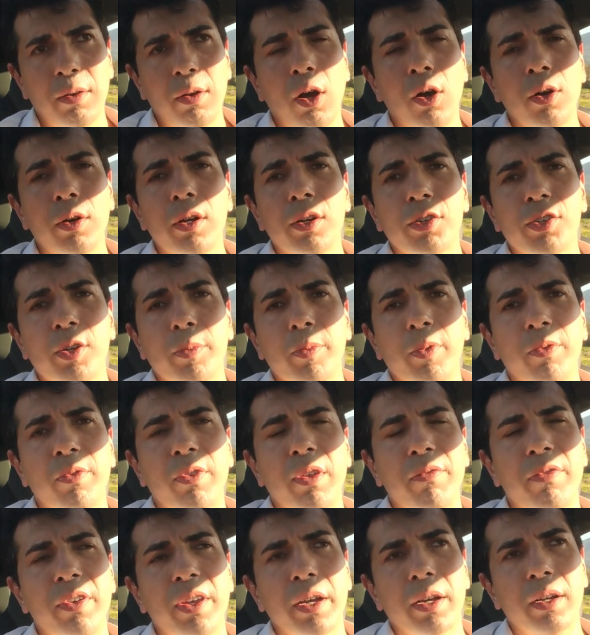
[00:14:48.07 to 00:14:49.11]
ownership of
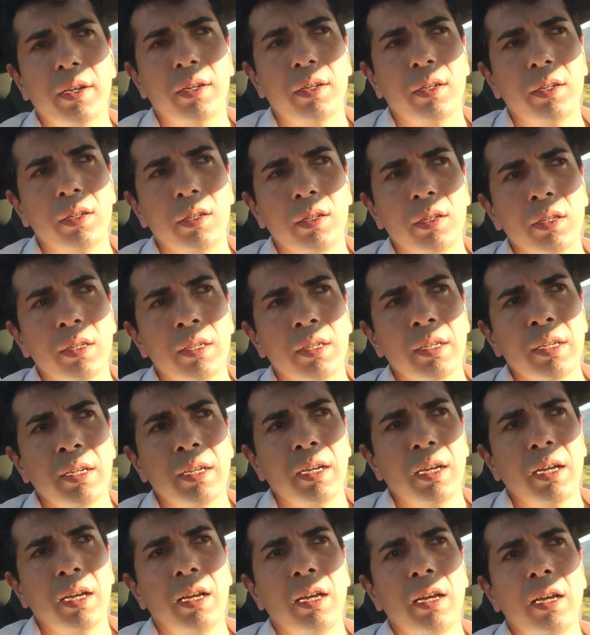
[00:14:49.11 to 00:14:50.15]
the vehicle,
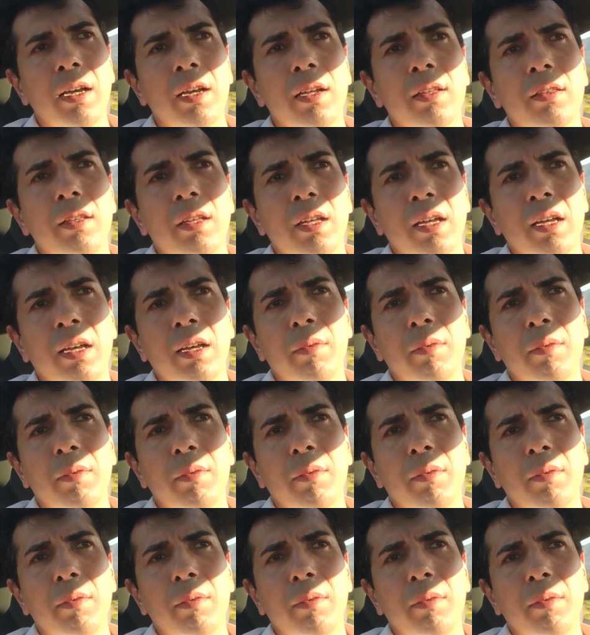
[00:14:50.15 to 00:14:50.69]
and